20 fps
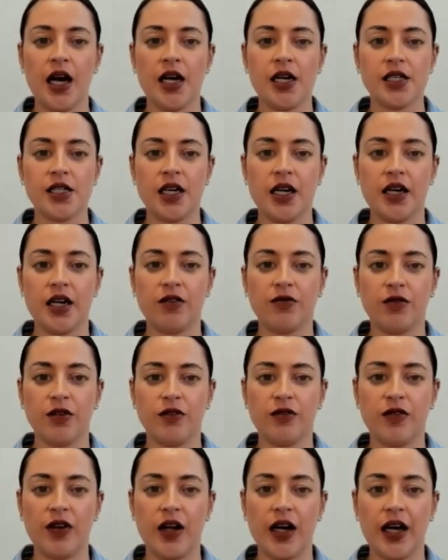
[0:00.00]
to lead
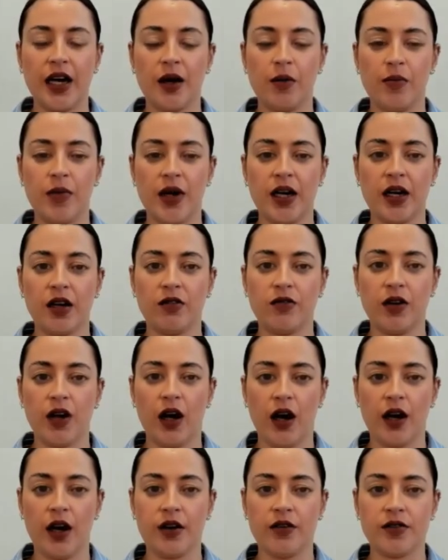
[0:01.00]
fulfilling and meaningful
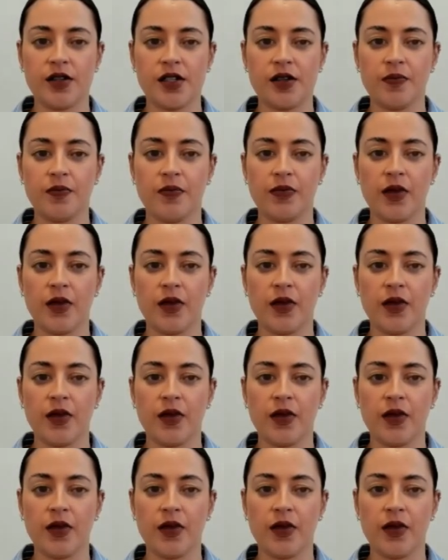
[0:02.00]
lives.